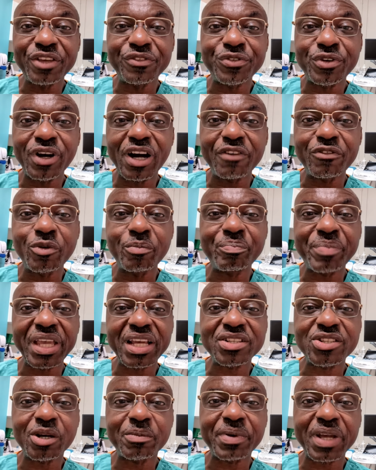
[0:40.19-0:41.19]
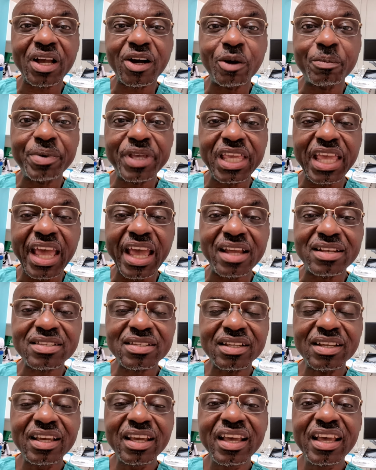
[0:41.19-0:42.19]
if you haven't picked up a copy
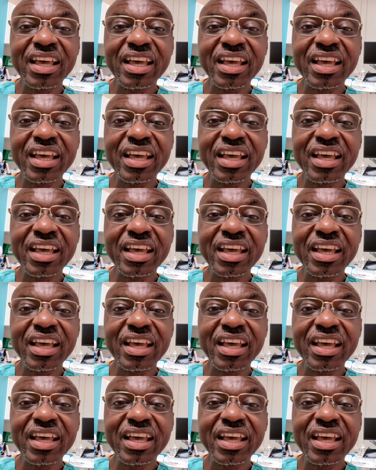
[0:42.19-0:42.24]
yet.